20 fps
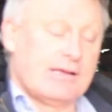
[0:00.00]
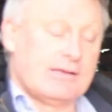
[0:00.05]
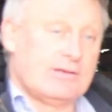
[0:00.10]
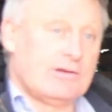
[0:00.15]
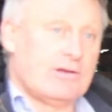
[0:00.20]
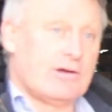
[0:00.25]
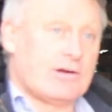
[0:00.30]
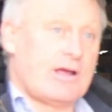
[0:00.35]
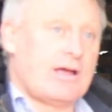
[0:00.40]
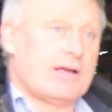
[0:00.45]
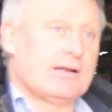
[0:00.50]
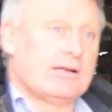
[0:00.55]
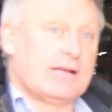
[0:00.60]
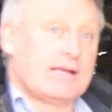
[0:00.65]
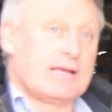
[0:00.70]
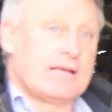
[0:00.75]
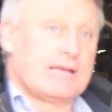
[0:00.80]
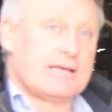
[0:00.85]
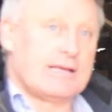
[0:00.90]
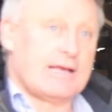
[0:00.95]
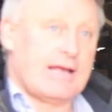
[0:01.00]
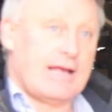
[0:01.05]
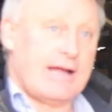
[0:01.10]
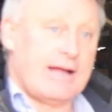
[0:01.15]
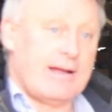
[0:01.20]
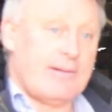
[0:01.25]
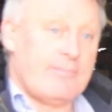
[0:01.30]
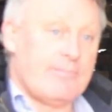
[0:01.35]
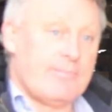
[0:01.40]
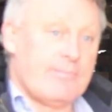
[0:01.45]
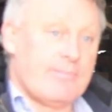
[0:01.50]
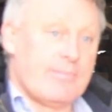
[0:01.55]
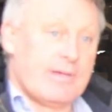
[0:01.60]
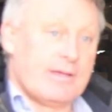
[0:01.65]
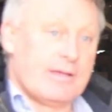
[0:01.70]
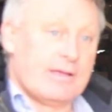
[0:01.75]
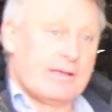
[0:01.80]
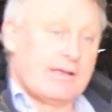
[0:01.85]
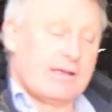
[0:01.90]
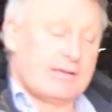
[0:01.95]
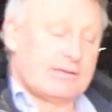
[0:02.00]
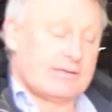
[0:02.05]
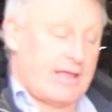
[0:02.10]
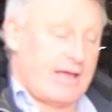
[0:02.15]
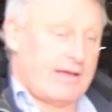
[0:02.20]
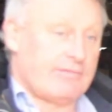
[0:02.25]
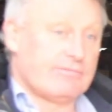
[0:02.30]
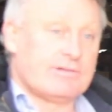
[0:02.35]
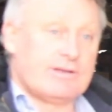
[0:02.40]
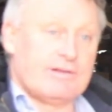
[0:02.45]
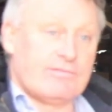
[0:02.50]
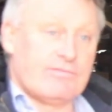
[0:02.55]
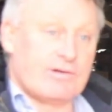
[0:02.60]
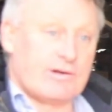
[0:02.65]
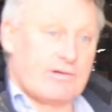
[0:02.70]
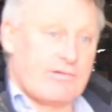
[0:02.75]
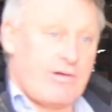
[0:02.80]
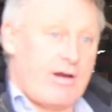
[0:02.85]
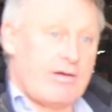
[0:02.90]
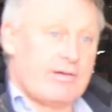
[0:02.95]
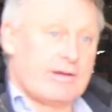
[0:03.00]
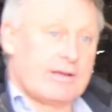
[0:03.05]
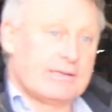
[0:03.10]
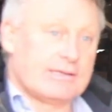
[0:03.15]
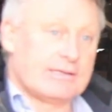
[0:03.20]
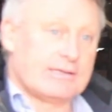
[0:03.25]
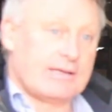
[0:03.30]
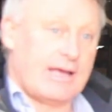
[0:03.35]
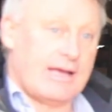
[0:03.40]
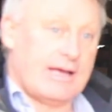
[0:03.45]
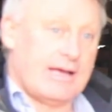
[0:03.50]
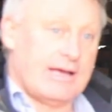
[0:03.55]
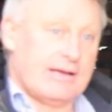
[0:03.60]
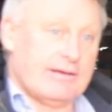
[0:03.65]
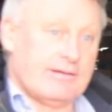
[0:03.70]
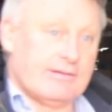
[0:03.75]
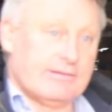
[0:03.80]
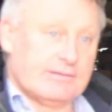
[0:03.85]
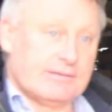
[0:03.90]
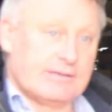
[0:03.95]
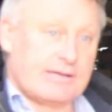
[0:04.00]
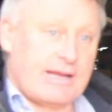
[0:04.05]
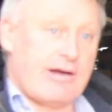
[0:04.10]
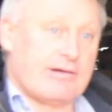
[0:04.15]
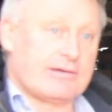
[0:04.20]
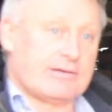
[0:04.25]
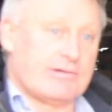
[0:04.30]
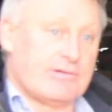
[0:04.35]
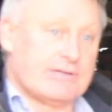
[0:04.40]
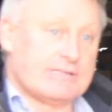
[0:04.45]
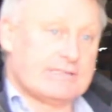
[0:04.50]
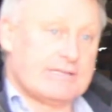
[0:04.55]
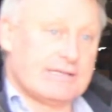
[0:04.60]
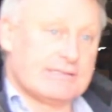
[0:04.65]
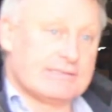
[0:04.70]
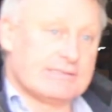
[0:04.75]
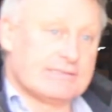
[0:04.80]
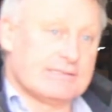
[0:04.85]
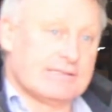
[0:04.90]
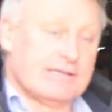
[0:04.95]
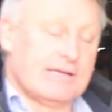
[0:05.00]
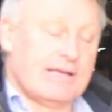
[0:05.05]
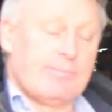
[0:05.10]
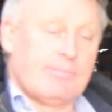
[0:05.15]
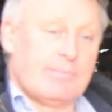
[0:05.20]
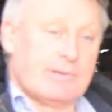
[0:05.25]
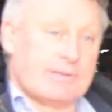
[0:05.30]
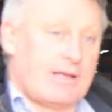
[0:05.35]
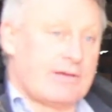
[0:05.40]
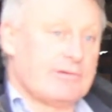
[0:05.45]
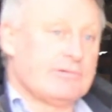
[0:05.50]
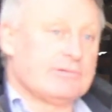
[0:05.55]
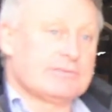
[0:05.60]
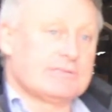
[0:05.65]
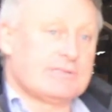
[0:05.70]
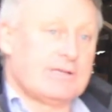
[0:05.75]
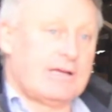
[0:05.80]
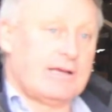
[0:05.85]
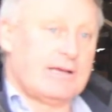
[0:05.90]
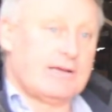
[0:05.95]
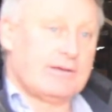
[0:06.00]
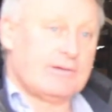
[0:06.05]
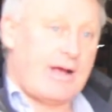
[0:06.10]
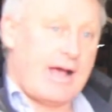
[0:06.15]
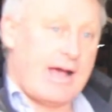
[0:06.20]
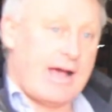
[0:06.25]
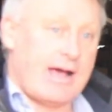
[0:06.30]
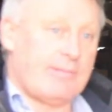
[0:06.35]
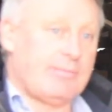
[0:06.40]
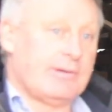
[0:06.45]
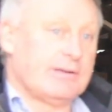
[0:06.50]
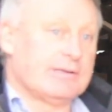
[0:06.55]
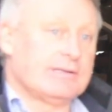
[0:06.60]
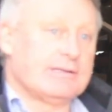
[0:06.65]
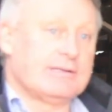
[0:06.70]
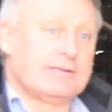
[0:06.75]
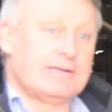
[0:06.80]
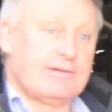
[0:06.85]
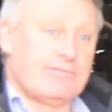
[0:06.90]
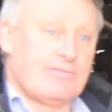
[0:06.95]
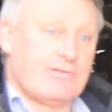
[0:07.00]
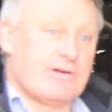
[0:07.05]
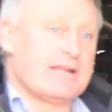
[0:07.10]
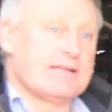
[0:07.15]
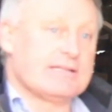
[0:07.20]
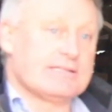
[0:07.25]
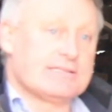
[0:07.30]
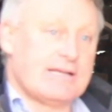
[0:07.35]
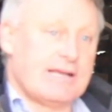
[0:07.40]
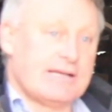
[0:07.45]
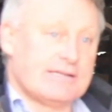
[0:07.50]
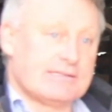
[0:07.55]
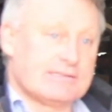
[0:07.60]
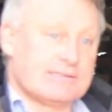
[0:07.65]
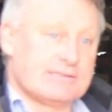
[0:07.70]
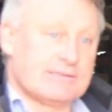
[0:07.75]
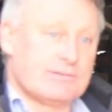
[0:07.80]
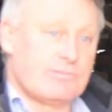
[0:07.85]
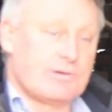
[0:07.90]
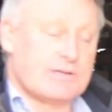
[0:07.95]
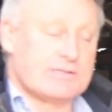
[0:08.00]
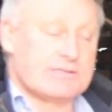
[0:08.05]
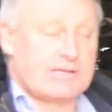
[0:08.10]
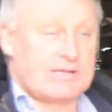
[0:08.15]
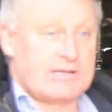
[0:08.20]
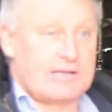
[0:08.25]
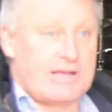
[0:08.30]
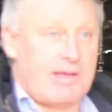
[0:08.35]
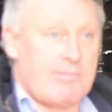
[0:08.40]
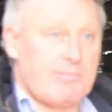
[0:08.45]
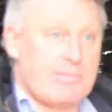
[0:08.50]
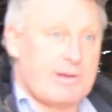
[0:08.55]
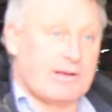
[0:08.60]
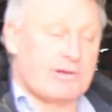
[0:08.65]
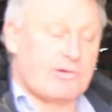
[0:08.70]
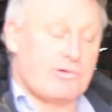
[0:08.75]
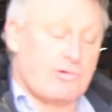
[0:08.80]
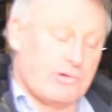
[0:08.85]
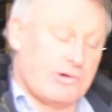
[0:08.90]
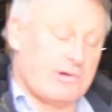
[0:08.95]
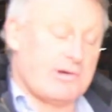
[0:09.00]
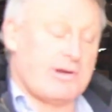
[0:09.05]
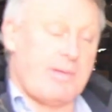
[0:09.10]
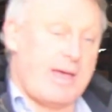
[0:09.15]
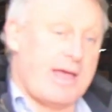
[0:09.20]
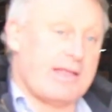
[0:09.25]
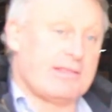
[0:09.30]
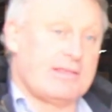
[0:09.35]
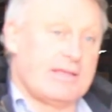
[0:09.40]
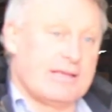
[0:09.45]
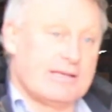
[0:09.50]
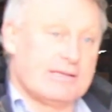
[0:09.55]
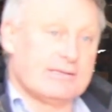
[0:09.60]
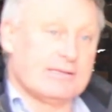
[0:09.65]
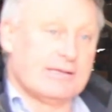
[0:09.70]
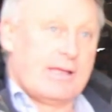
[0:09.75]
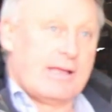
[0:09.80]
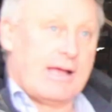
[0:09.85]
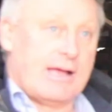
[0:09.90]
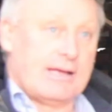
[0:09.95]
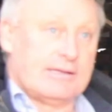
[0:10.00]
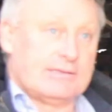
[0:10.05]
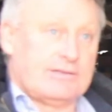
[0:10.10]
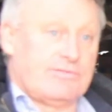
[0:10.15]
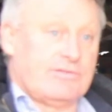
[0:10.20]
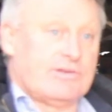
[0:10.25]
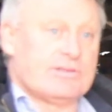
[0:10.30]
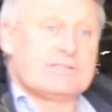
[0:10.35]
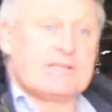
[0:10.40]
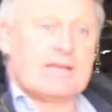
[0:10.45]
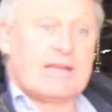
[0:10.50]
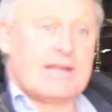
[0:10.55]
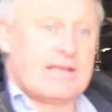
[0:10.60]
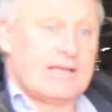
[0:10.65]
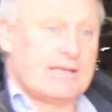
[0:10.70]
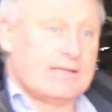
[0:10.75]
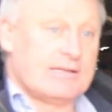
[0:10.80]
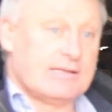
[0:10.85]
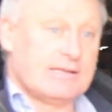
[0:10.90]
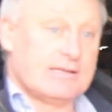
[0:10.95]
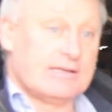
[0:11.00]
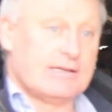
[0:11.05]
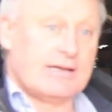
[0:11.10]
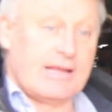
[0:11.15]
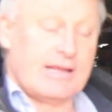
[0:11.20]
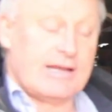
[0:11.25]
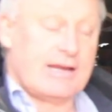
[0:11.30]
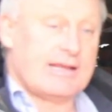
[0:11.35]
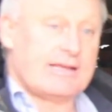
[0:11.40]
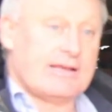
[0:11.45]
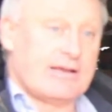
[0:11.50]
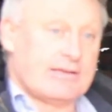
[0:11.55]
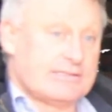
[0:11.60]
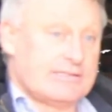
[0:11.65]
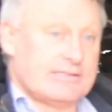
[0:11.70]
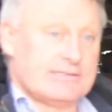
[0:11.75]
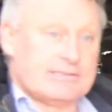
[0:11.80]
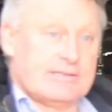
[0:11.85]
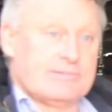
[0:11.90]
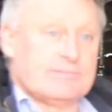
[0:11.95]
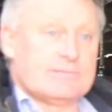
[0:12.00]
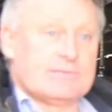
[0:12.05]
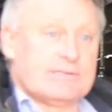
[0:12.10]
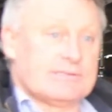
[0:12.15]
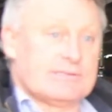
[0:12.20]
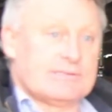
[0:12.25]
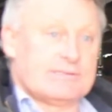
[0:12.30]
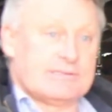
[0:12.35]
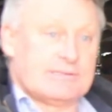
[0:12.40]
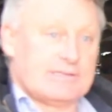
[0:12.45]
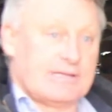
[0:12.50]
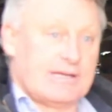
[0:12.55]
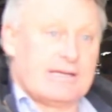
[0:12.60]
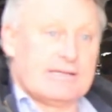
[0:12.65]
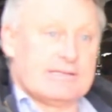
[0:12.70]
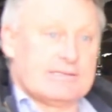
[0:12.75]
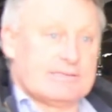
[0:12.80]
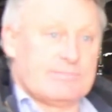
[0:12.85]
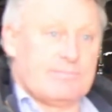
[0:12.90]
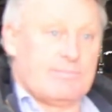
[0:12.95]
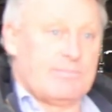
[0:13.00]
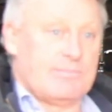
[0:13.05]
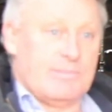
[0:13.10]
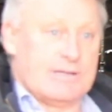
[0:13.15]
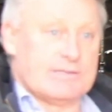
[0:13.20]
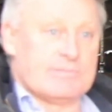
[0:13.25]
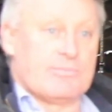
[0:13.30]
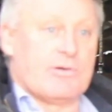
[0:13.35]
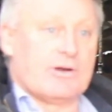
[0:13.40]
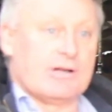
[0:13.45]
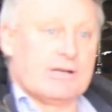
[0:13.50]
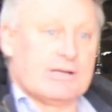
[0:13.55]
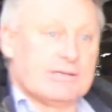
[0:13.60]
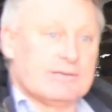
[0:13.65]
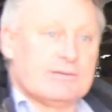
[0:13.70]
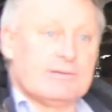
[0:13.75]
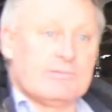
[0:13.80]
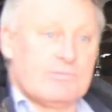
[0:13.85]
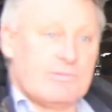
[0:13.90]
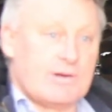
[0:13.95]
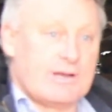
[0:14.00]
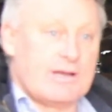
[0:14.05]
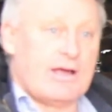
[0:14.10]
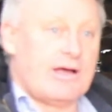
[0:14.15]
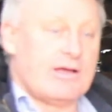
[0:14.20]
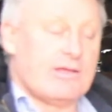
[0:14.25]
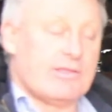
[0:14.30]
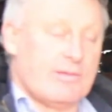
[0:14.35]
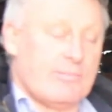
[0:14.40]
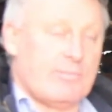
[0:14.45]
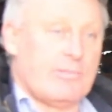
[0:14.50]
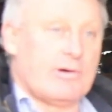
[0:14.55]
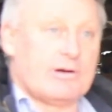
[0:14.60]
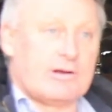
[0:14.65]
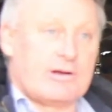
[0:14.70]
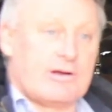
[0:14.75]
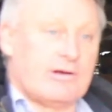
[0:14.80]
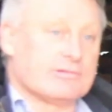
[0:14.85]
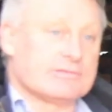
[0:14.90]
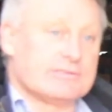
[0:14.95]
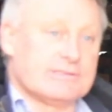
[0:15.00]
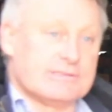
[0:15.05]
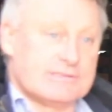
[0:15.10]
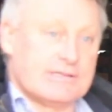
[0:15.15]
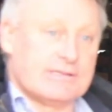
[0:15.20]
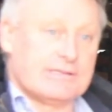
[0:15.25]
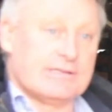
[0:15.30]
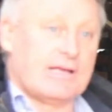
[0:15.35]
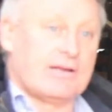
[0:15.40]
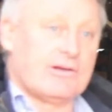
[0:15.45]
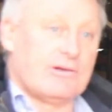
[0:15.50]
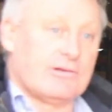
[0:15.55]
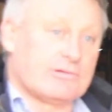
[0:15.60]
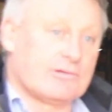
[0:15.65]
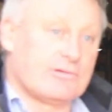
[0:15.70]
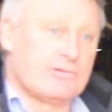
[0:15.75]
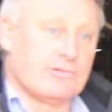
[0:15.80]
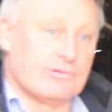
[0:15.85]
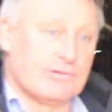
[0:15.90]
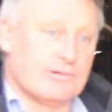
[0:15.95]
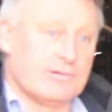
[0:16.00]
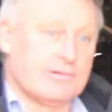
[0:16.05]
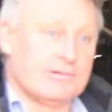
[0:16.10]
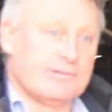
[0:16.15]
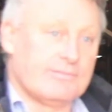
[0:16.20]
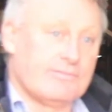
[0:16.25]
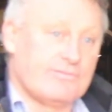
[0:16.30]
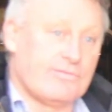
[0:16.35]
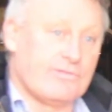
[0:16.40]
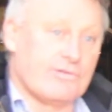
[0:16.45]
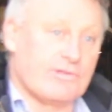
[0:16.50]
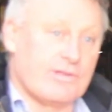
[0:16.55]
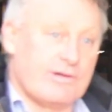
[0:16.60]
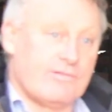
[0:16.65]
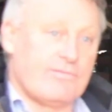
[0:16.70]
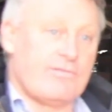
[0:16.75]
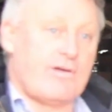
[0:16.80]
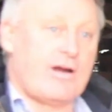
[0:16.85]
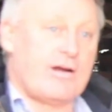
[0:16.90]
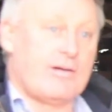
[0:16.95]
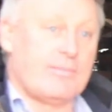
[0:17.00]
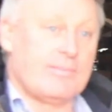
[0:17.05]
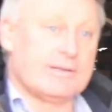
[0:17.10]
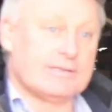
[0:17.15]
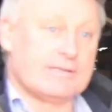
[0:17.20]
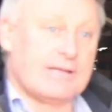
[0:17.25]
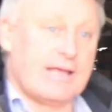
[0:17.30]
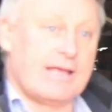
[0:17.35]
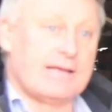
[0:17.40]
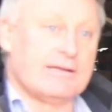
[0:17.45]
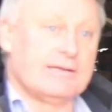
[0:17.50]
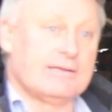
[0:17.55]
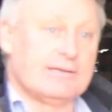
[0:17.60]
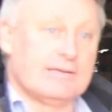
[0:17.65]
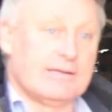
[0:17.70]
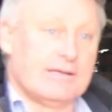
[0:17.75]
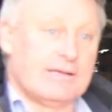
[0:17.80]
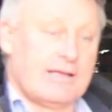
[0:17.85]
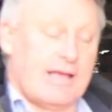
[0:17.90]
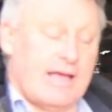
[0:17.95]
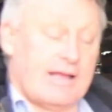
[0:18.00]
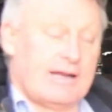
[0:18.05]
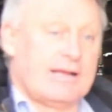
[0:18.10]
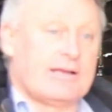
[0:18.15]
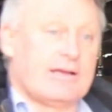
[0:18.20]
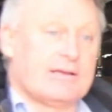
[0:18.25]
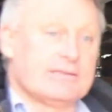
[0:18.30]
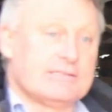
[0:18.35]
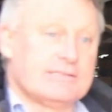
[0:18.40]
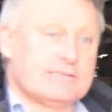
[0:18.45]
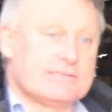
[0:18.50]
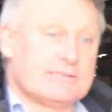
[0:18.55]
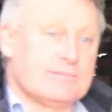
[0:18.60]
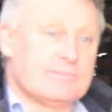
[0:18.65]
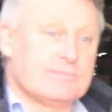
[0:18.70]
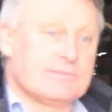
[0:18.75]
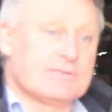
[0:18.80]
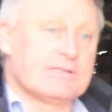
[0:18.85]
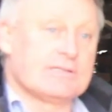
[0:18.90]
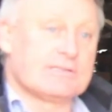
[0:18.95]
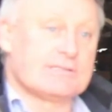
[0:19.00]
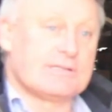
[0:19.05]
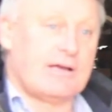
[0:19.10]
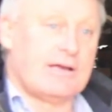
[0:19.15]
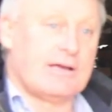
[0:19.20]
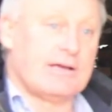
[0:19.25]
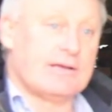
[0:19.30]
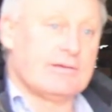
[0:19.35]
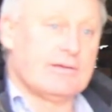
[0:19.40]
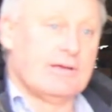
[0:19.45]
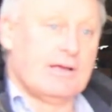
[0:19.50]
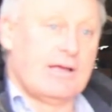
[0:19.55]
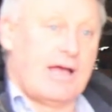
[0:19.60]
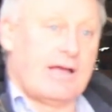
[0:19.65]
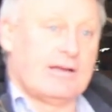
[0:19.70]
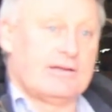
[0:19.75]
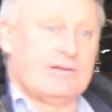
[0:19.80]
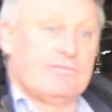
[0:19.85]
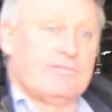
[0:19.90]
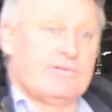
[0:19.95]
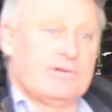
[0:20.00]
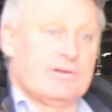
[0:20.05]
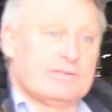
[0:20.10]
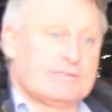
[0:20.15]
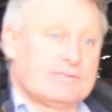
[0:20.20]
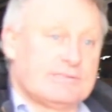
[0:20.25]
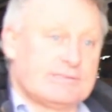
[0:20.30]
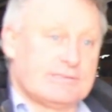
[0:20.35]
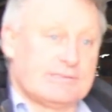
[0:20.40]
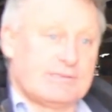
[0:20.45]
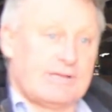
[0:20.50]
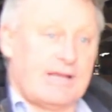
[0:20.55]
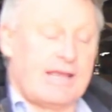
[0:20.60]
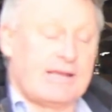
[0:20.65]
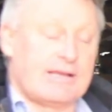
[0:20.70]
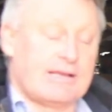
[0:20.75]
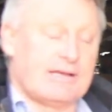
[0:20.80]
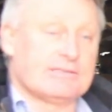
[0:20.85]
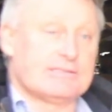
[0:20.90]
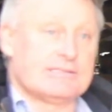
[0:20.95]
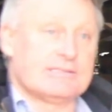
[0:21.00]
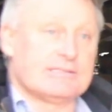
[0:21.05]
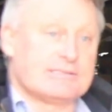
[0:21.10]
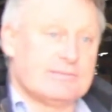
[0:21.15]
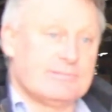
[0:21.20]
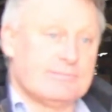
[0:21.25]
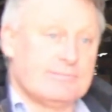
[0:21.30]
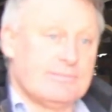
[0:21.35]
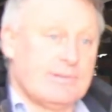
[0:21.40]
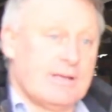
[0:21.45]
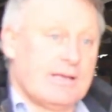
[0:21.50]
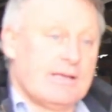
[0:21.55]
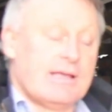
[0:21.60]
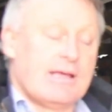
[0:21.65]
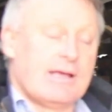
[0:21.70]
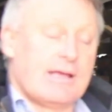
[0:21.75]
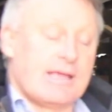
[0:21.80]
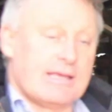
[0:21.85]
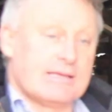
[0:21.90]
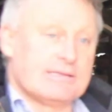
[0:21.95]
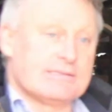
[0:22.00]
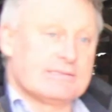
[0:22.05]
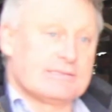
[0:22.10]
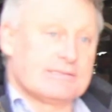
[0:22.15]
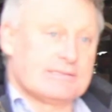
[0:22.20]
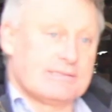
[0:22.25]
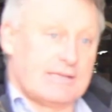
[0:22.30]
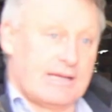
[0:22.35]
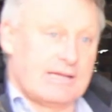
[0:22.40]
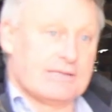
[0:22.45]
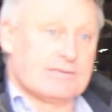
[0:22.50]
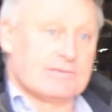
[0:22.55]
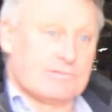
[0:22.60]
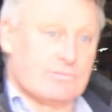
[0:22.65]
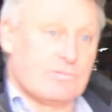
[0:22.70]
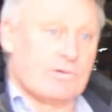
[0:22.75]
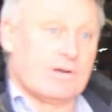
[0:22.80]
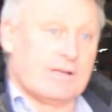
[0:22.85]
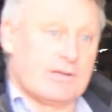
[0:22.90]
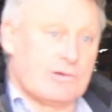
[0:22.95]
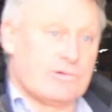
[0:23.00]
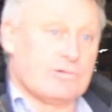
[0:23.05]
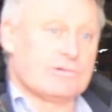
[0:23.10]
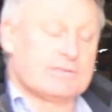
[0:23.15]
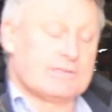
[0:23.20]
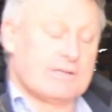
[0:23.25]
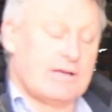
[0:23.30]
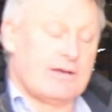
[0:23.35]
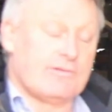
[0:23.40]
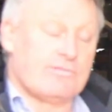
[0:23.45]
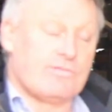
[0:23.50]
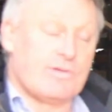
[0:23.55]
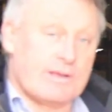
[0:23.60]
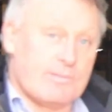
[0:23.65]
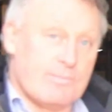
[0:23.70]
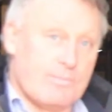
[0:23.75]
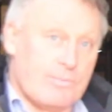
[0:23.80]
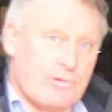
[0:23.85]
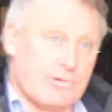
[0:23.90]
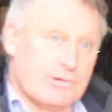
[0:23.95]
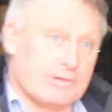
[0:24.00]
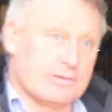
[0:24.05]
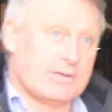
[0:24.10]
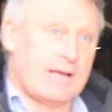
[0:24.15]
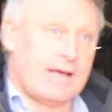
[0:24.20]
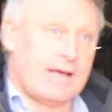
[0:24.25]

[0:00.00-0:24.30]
Not only do they have different growing characteristics, but they also harbour different insects, which can be a good and a bad thing. Diversity in ecosystems is brilliant. We know that monocultures are not good for the environment and ecosystems, so a diverse ecosystem is really good. So if we can put